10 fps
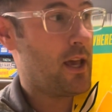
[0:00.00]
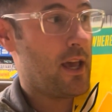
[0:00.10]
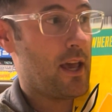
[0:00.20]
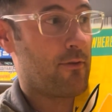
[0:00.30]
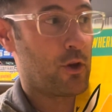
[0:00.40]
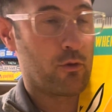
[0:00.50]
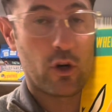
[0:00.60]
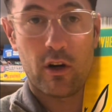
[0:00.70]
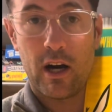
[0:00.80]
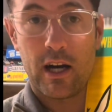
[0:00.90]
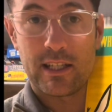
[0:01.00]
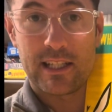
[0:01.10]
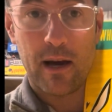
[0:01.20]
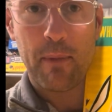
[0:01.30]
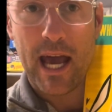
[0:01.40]
If you roll on
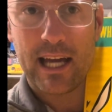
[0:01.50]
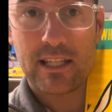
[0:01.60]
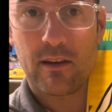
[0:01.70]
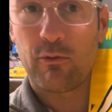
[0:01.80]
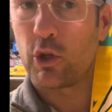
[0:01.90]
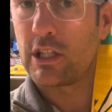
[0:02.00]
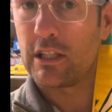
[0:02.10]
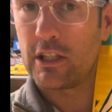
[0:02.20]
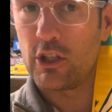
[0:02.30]
dumbass, unfortunately,